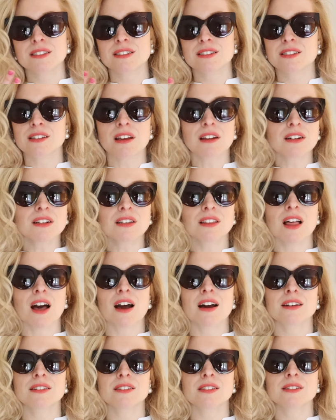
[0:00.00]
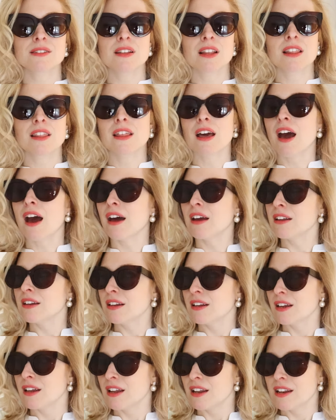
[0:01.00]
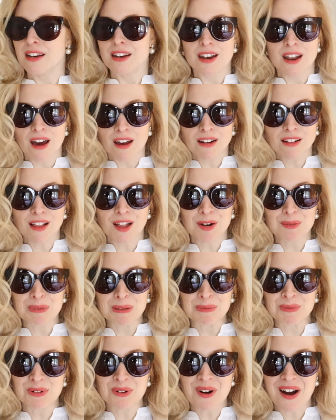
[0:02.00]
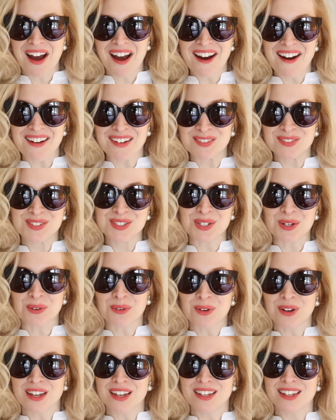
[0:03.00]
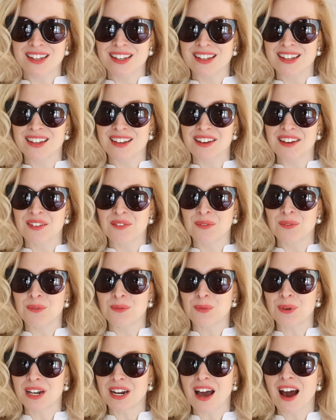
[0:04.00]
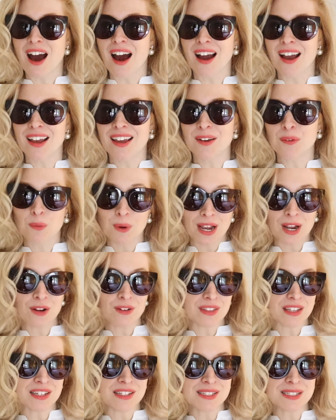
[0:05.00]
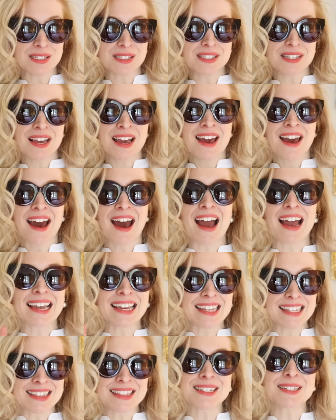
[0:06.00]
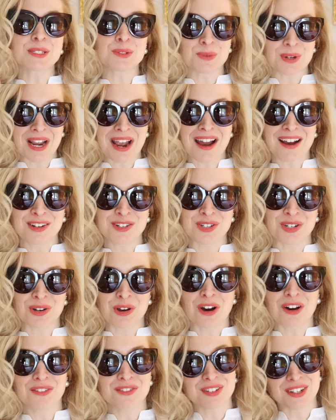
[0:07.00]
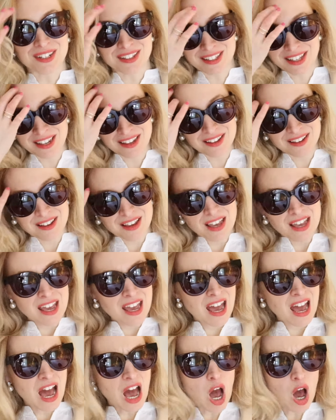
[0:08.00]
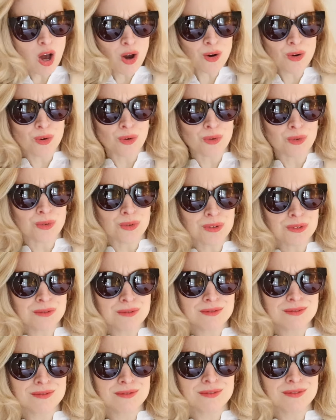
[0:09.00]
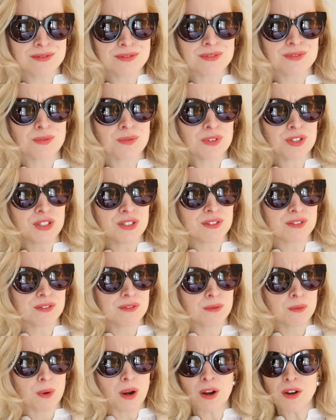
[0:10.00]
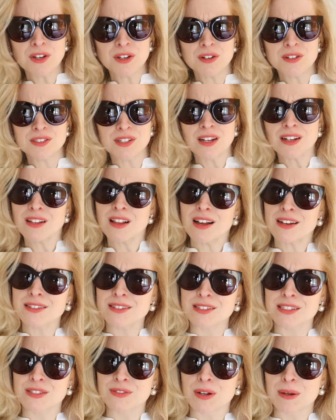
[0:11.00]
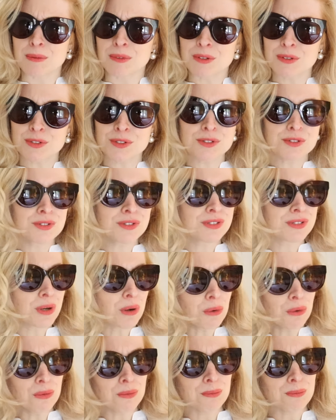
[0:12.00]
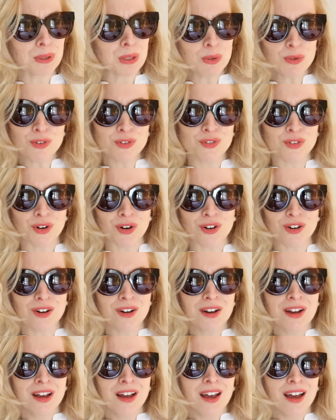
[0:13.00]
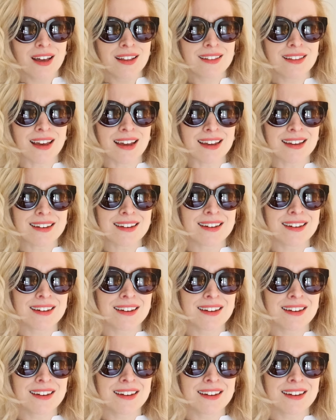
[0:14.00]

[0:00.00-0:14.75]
sunglasses that not a lot of people have. So when I wear these, I get this reaction often like, oh, where are your sunglasses from? Those are so beautiful. Like,